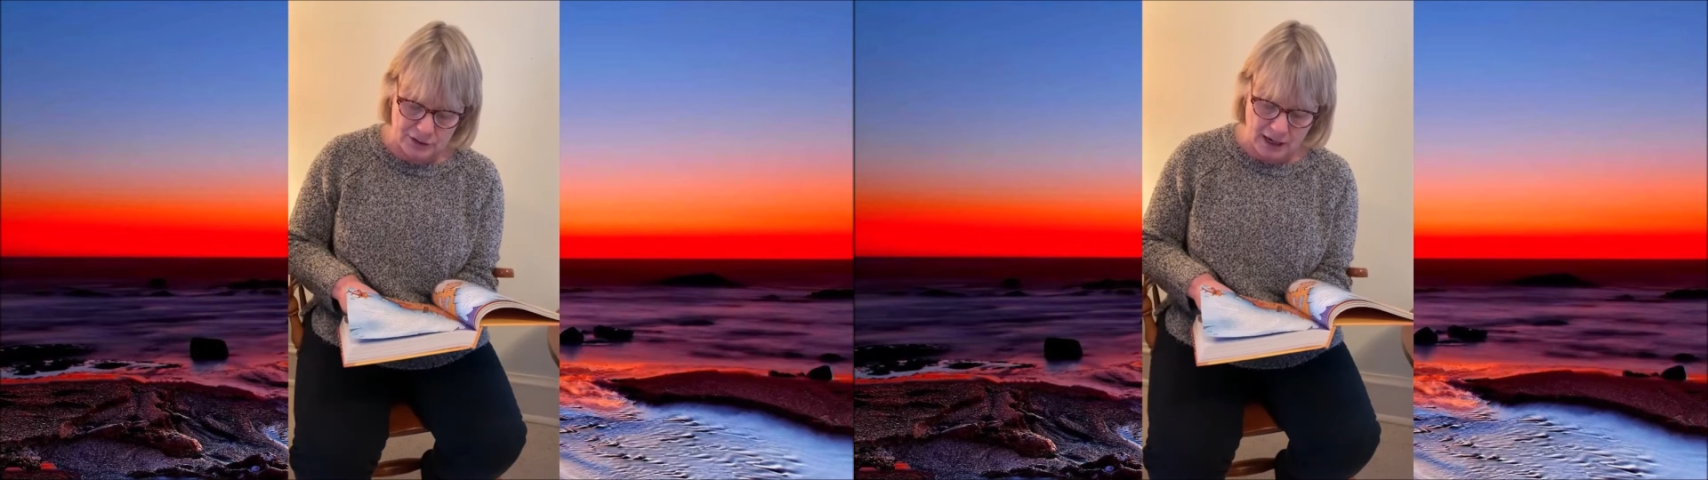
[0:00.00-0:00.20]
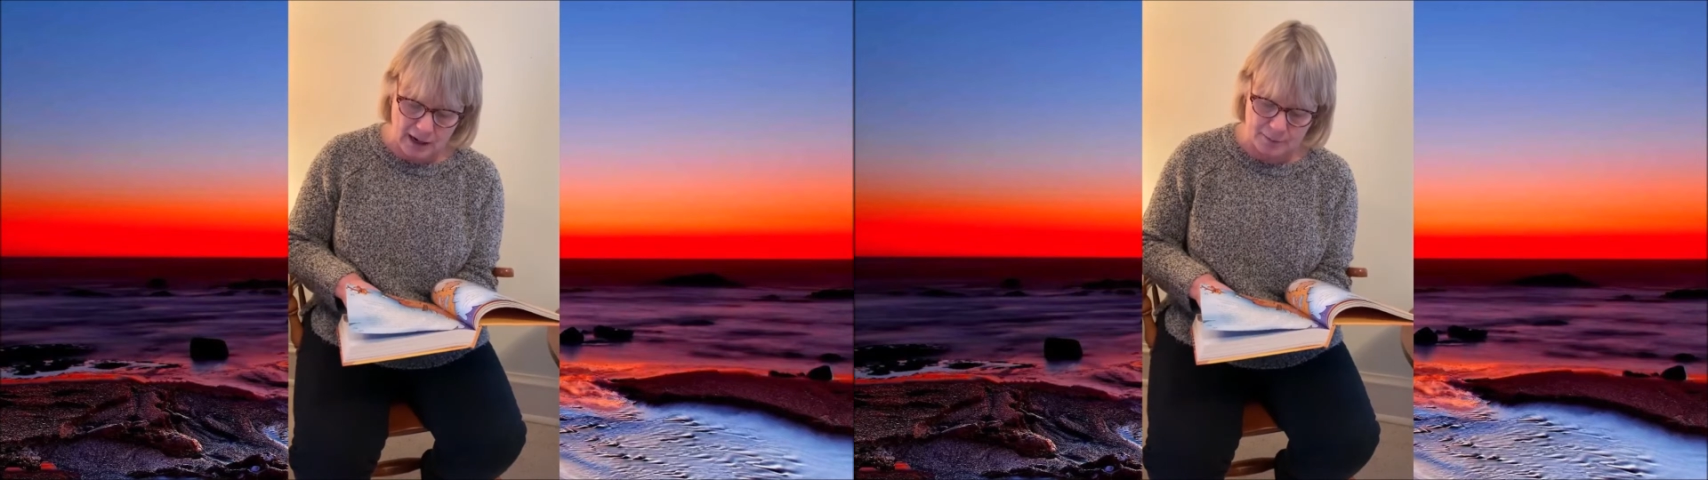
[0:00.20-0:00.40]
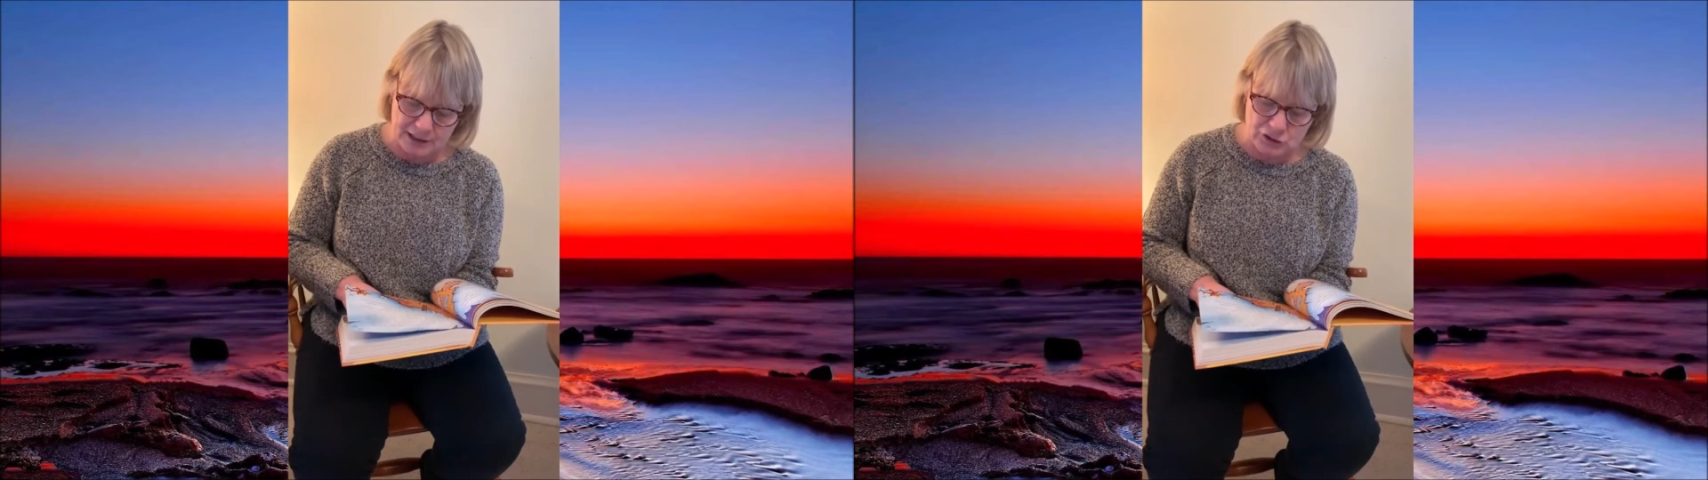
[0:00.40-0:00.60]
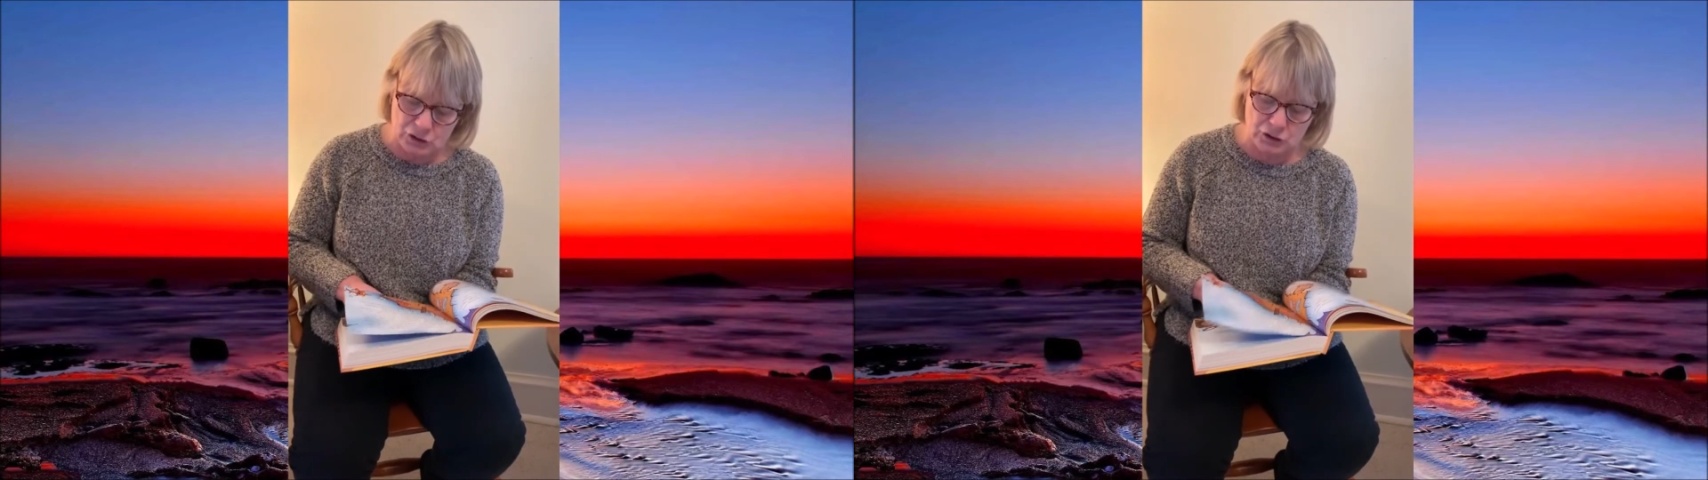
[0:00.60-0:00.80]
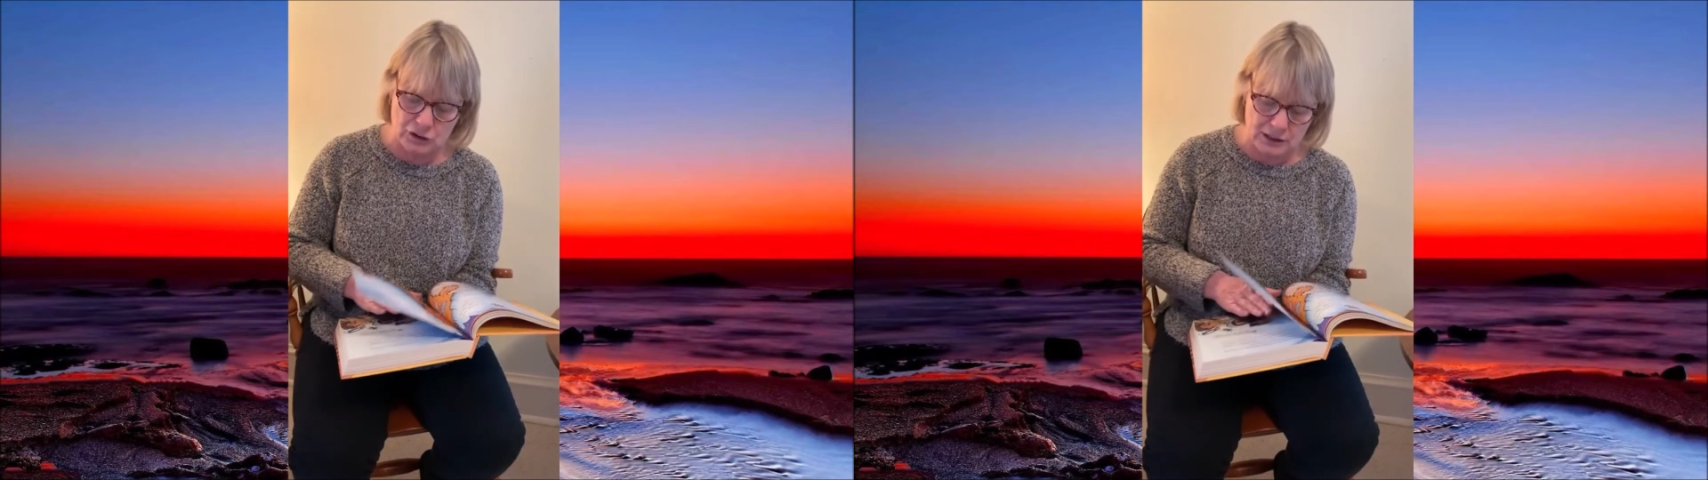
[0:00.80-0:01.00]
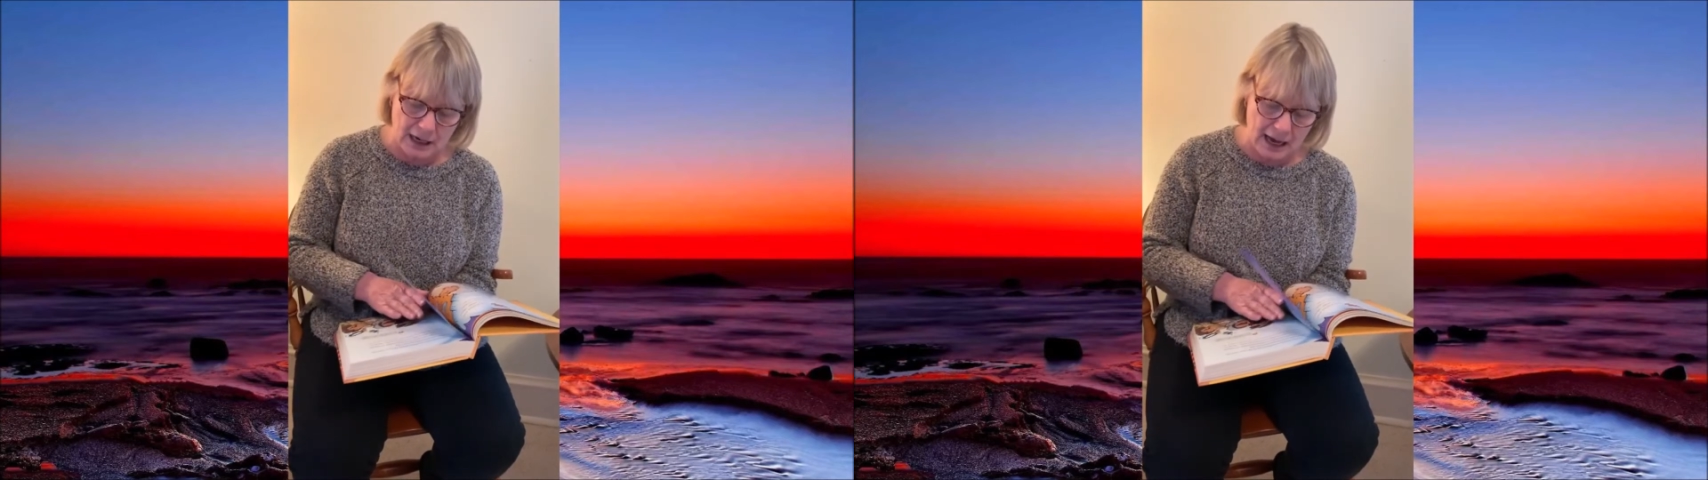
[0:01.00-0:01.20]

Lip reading: army stood